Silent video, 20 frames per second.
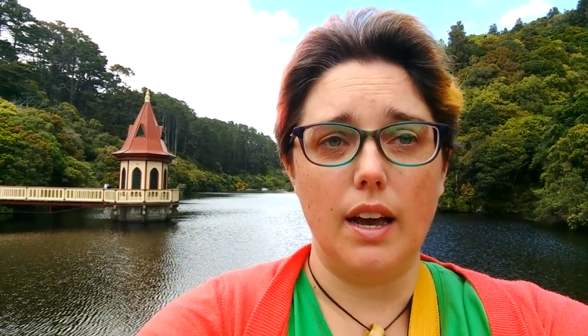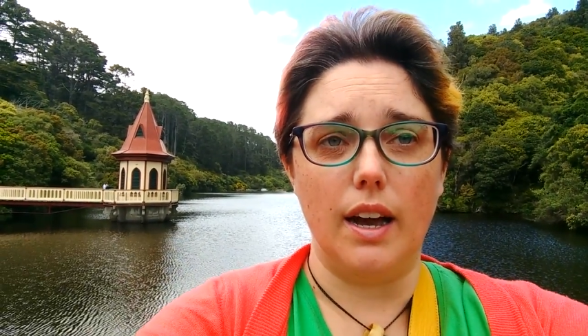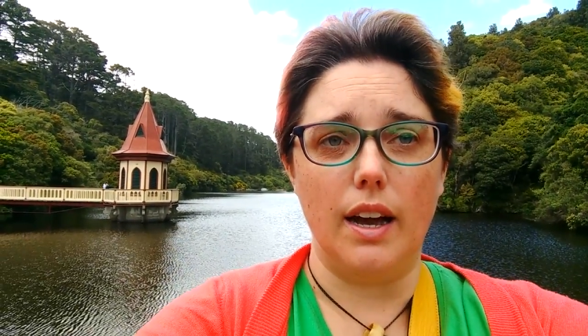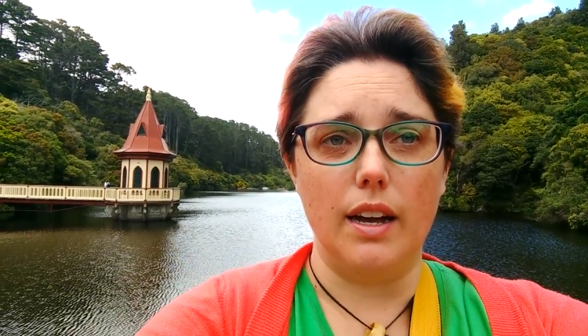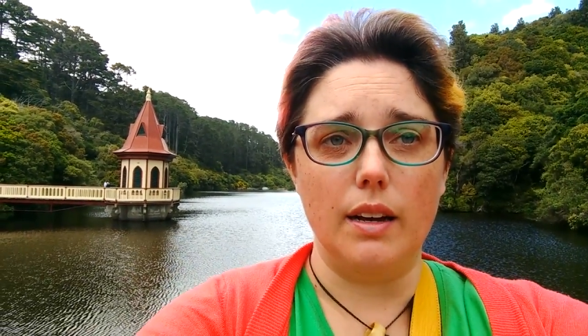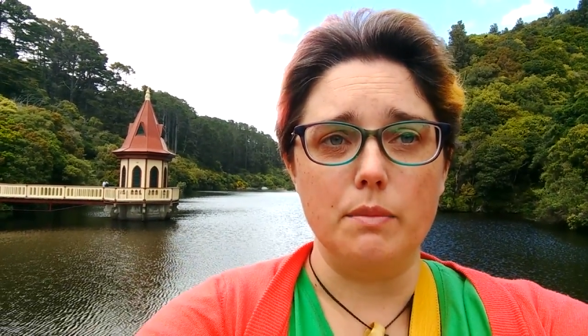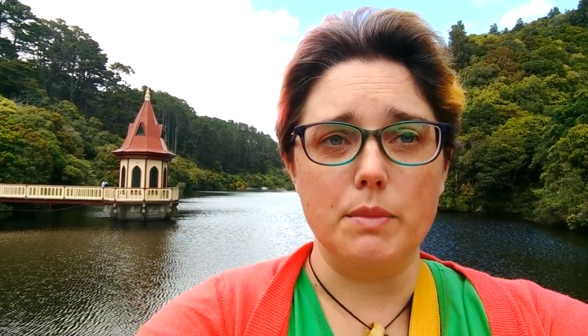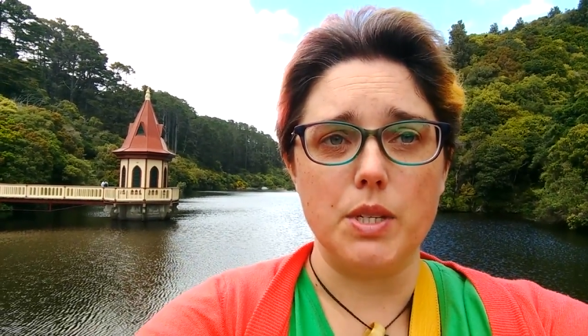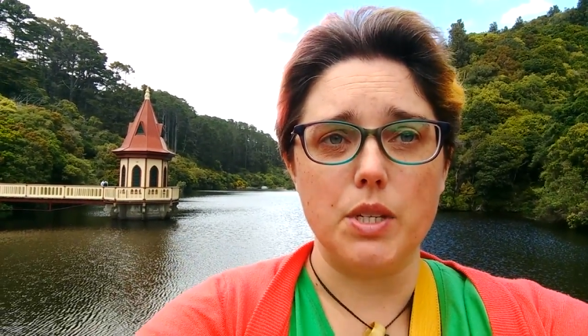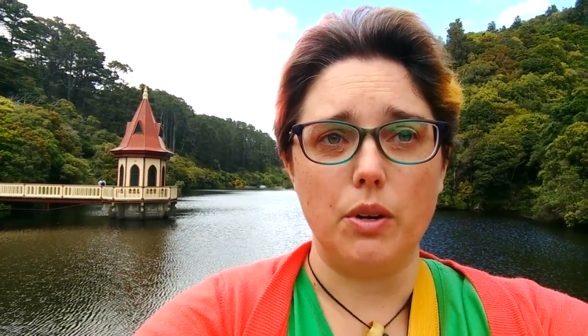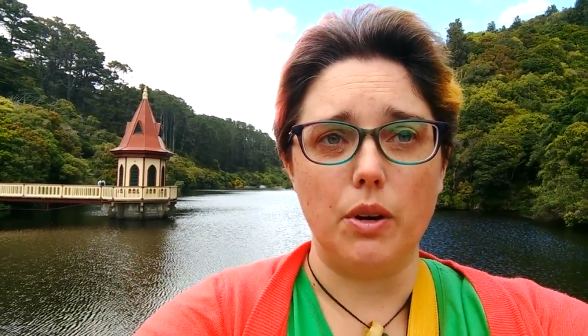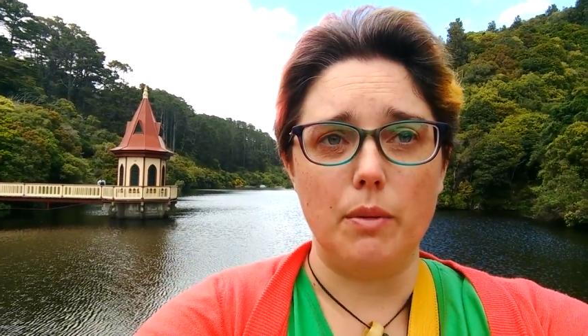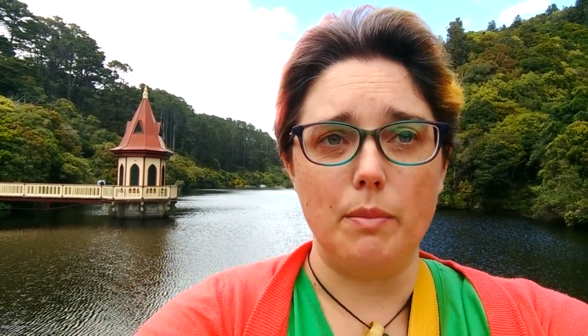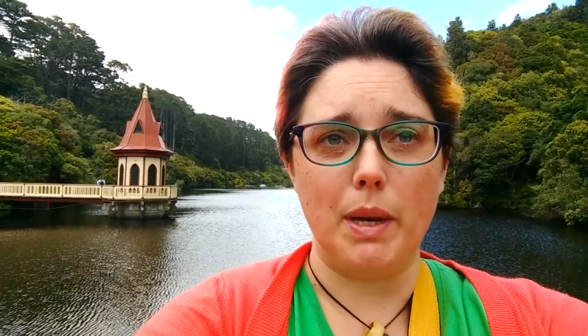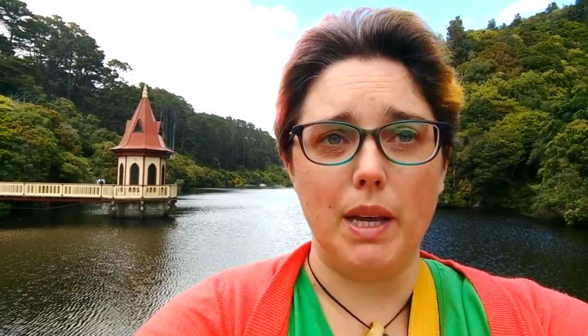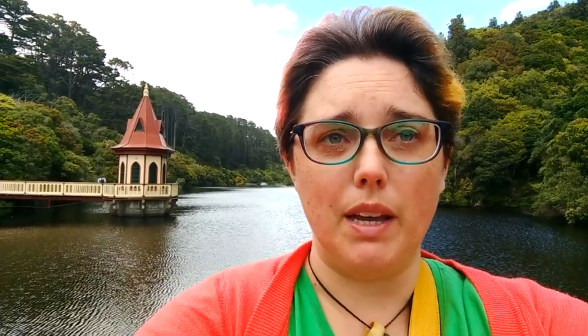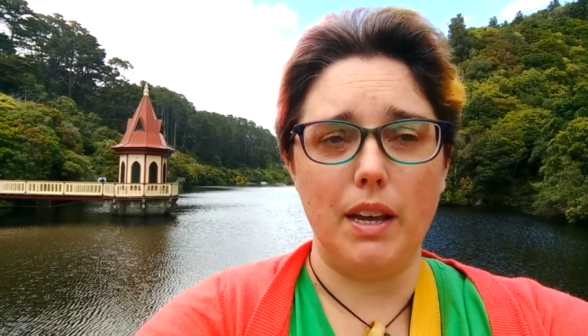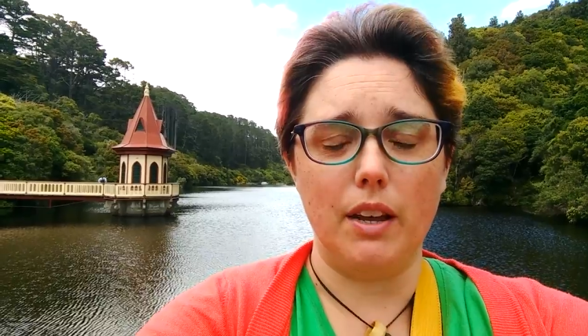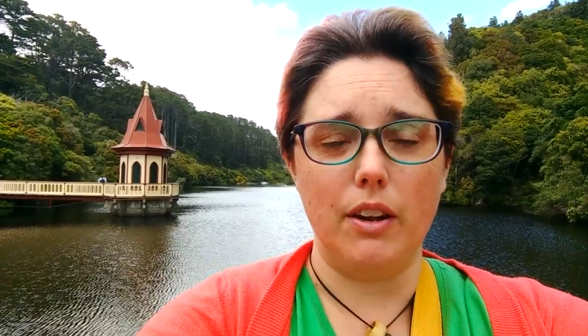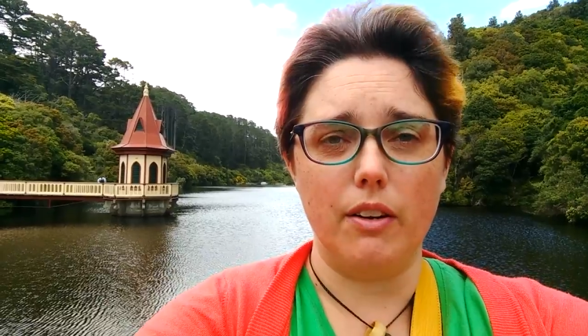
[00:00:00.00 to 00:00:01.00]
Um, so I'm
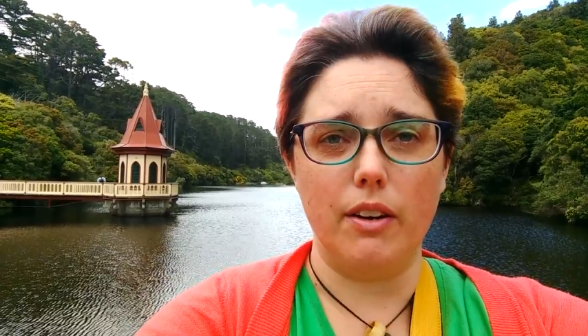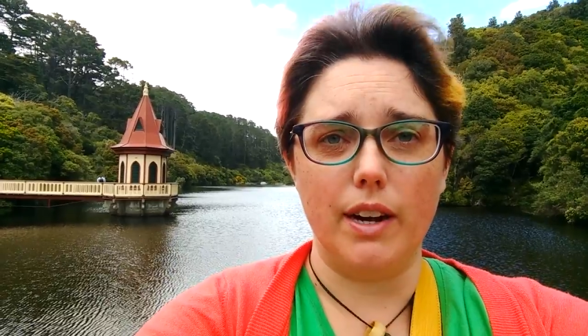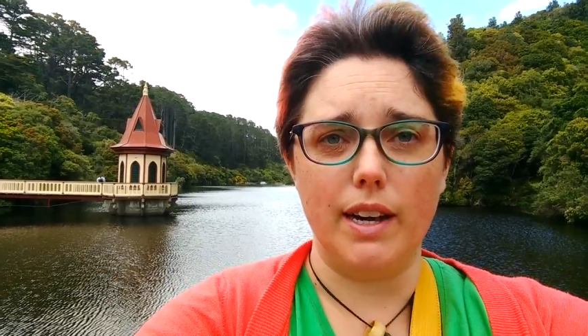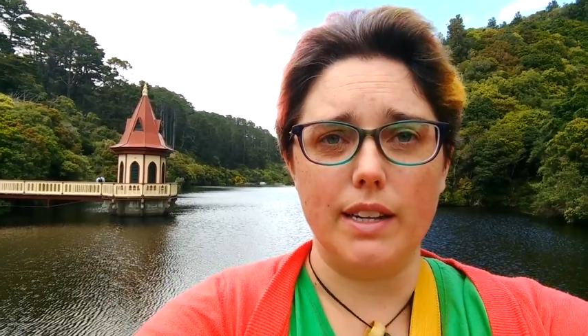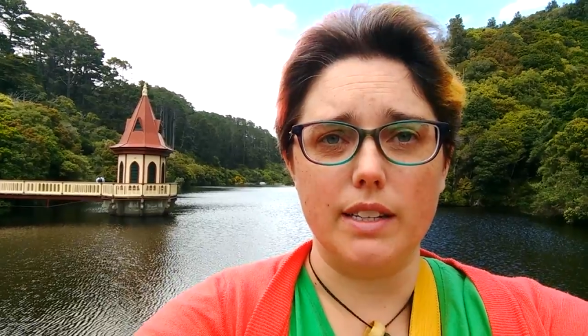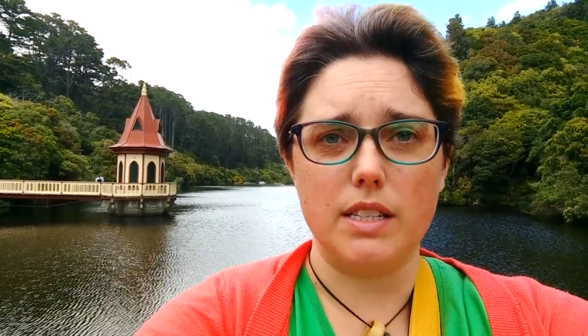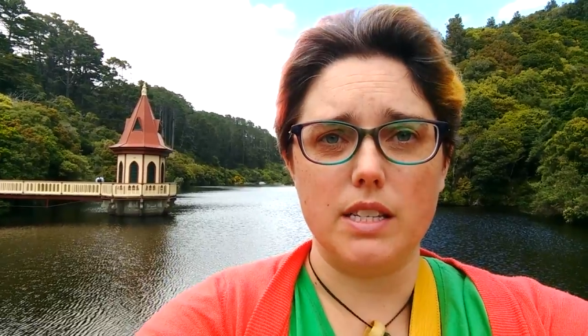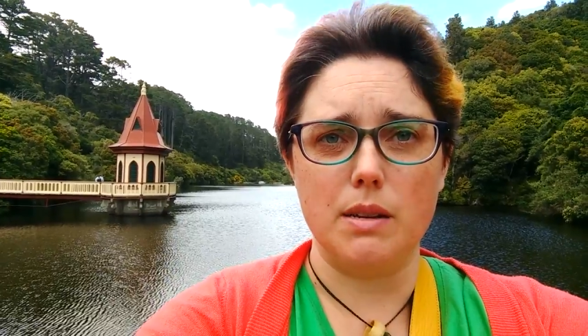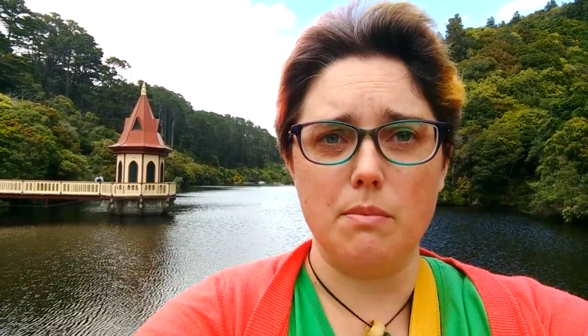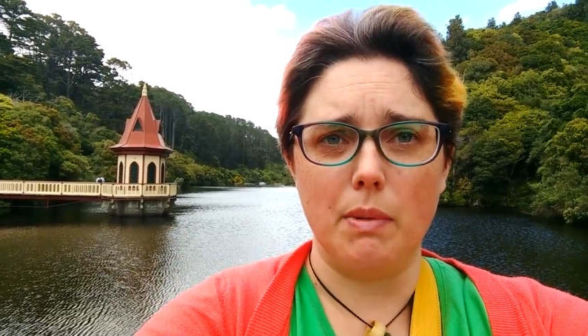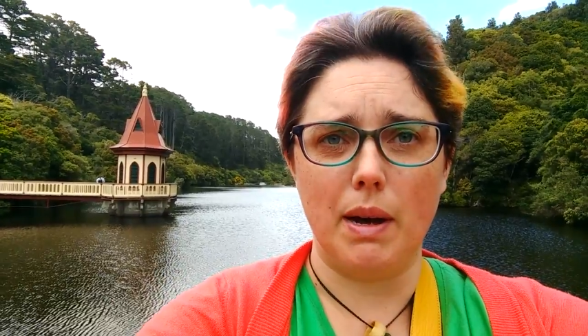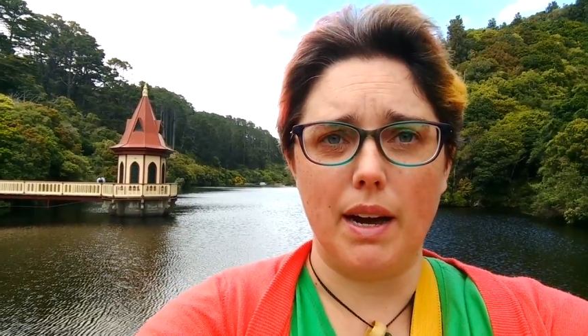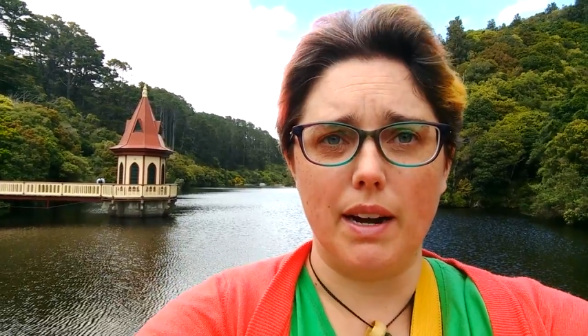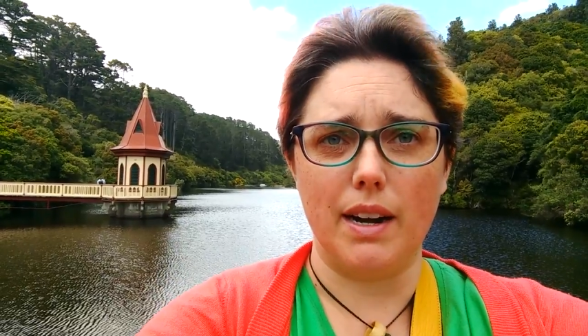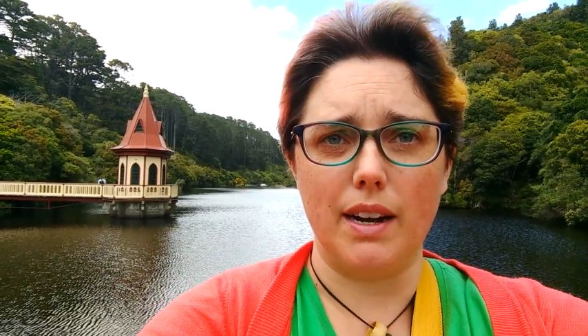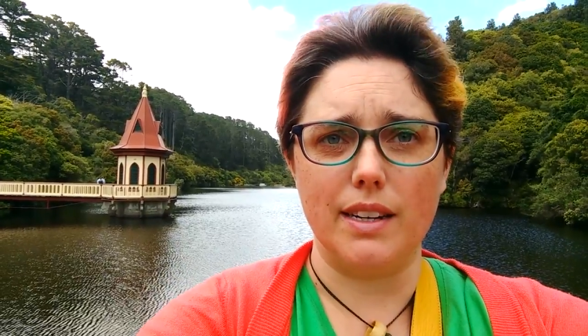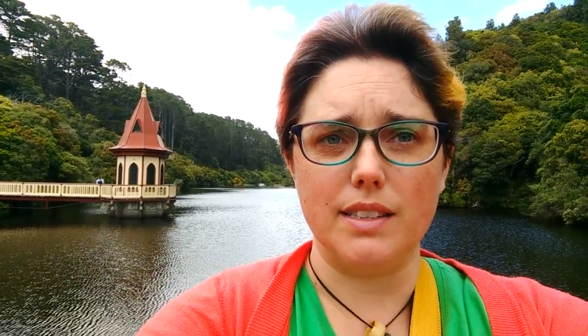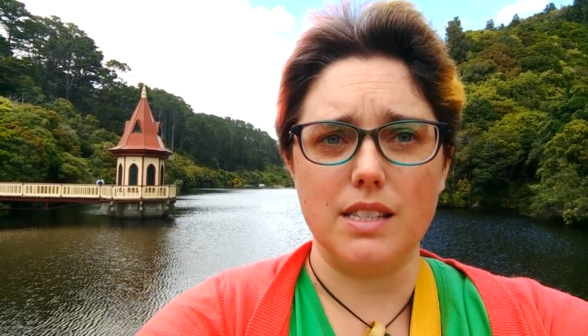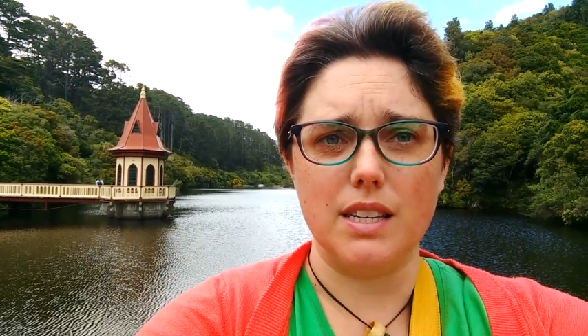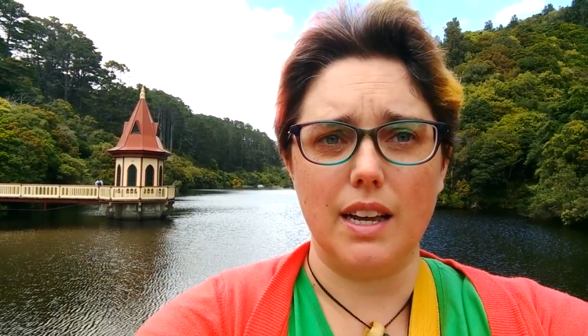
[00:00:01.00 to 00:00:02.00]
here at Te
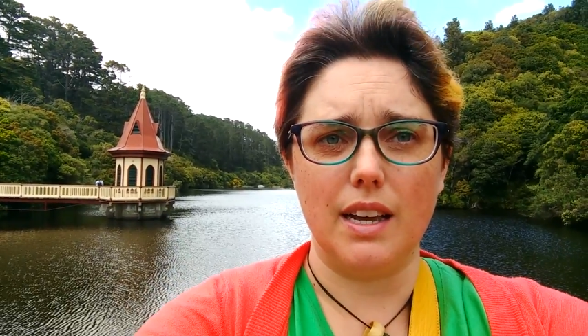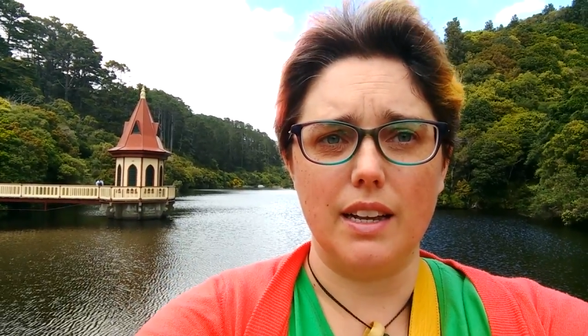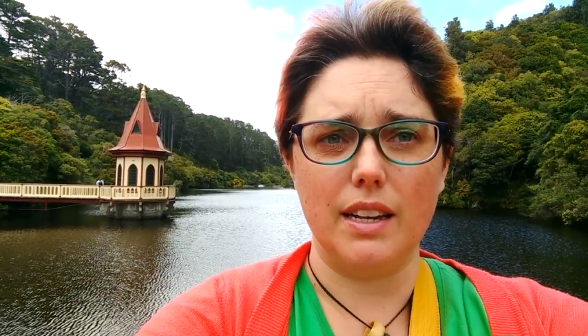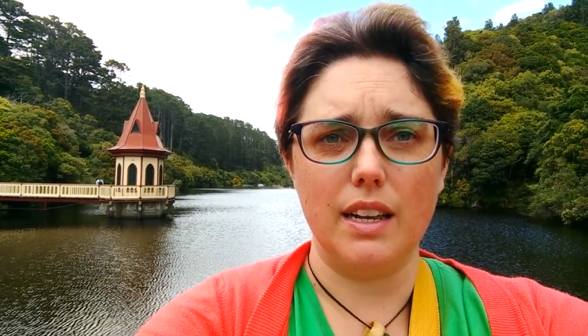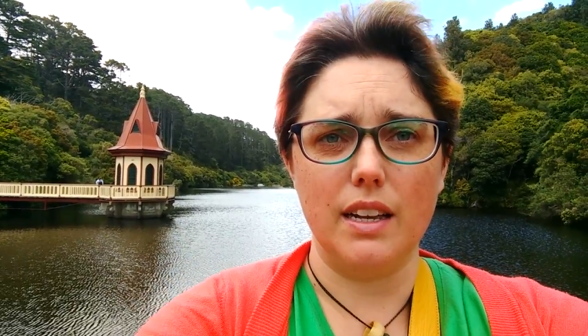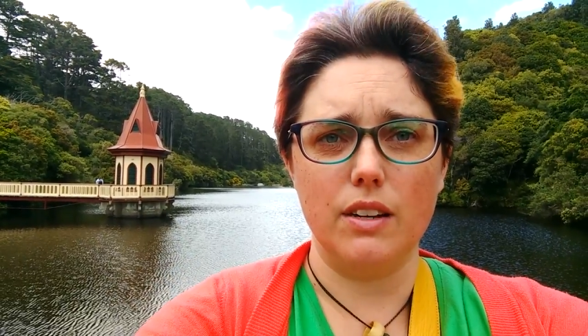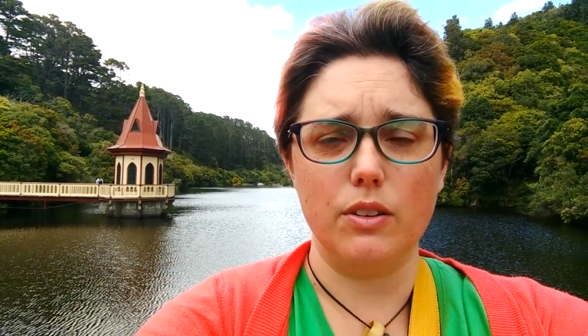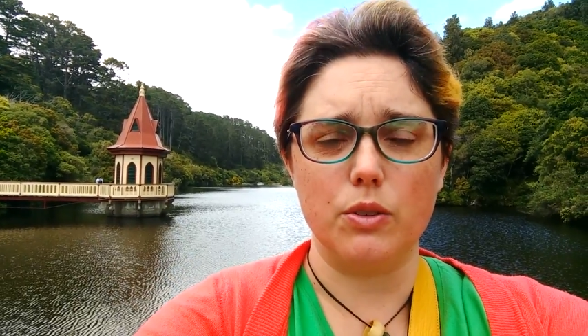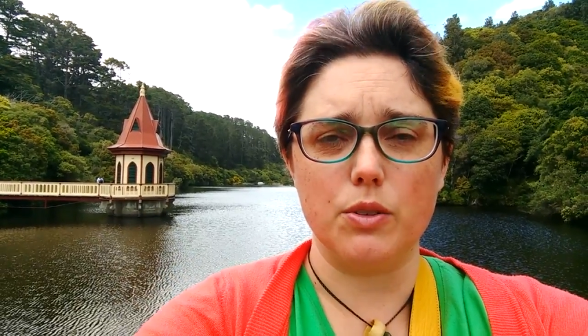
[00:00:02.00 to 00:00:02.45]
Māra a Tāne,